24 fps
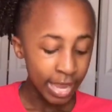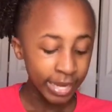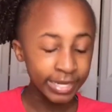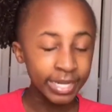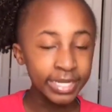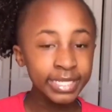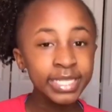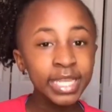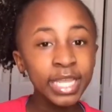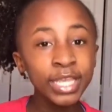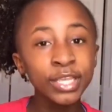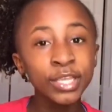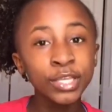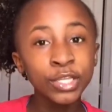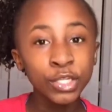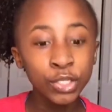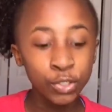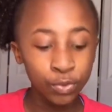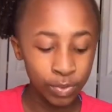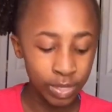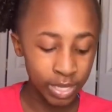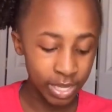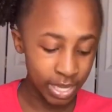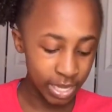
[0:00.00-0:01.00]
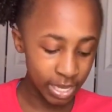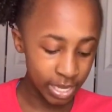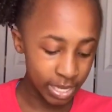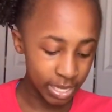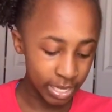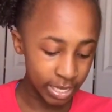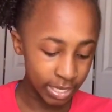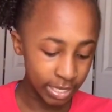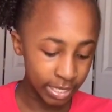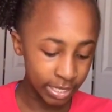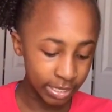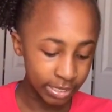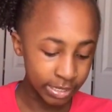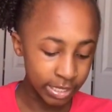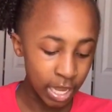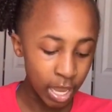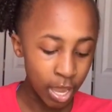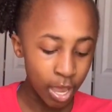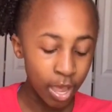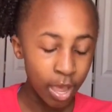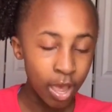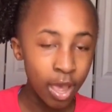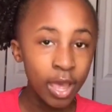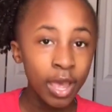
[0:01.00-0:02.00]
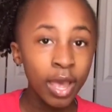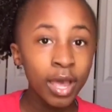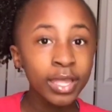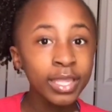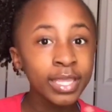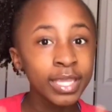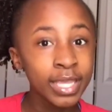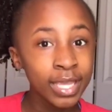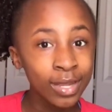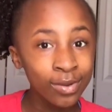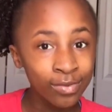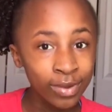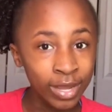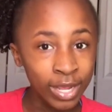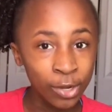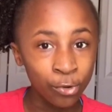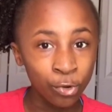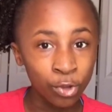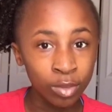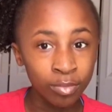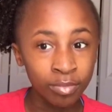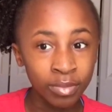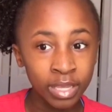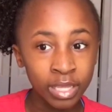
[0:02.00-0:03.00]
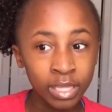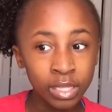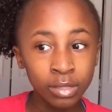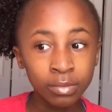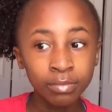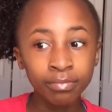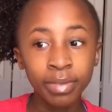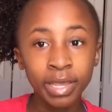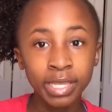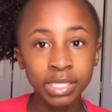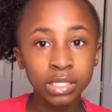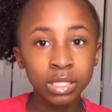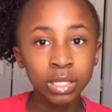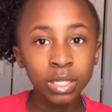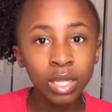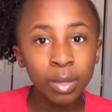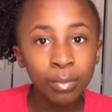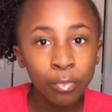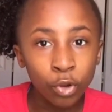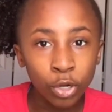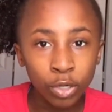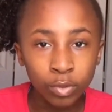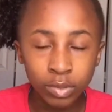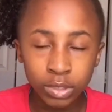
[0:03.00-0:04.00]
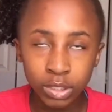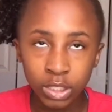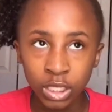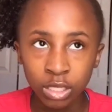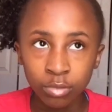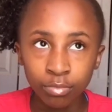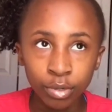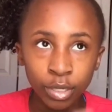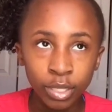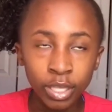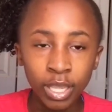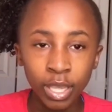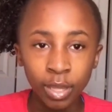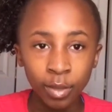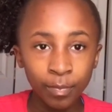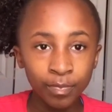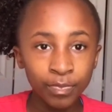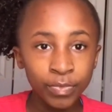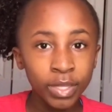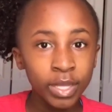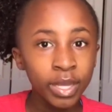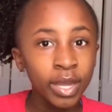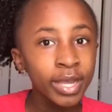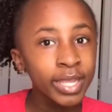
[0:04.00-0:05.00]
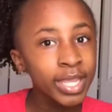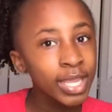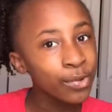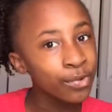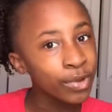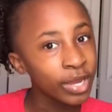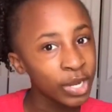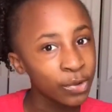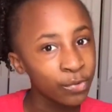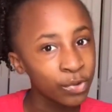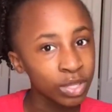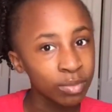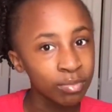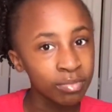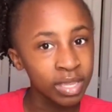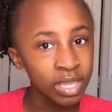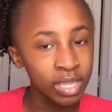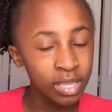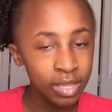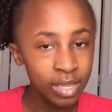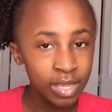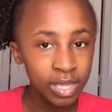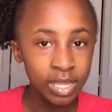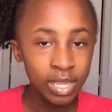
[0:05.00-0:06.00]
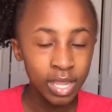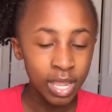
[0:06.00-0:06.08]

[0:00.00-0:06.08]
Next thing you can do is a get ready with me. Basically a morning routine, but yeah, a get ready with me.